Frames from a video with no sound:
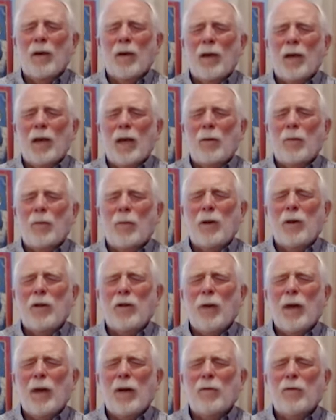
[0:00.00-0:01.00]
And when you
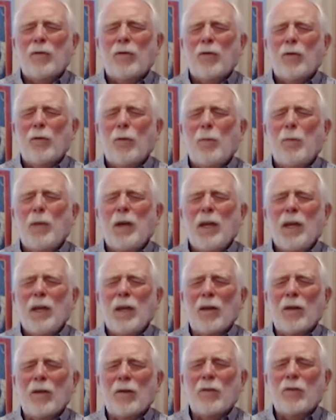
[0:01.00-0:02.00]
have two
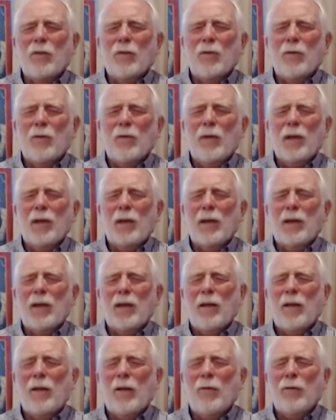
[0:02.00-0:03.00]
beings, like
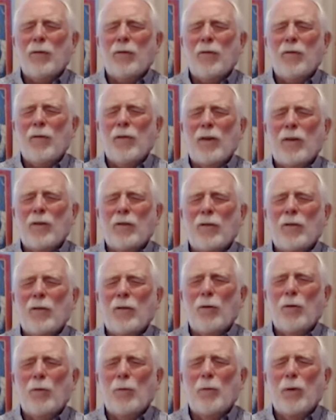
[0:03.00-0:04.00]
Helios and Vesta,
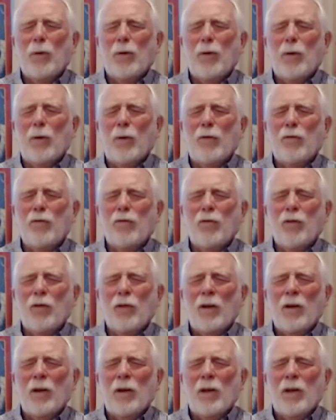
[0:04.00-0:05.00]
who merge
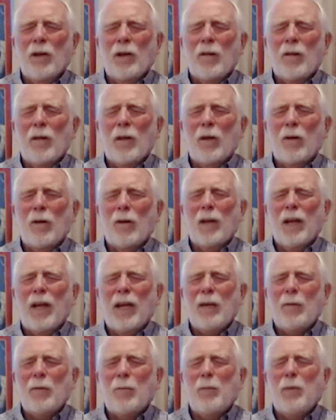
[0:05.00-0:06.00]
their
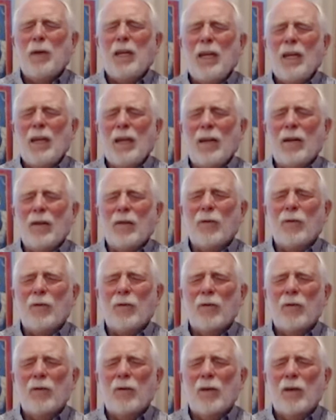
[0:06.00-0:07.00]
light
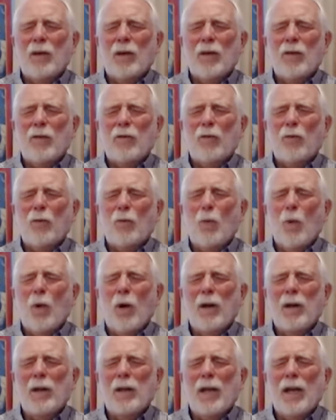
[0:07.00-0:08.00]
beings into
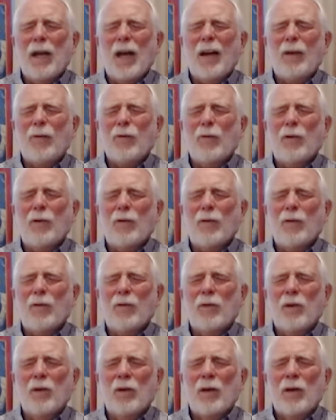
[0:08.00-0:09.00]
one essence,
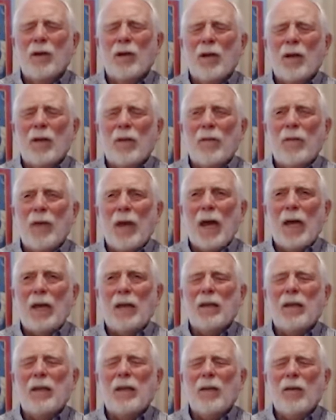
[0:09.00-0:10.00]

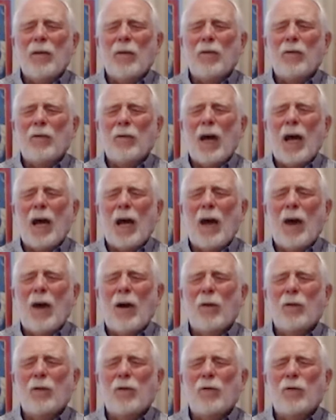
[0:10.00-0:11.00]
that is
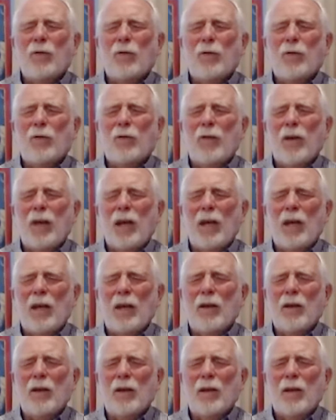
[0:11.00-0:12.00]
how you
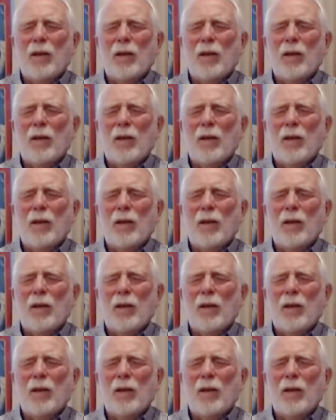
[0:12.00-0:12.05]
sustain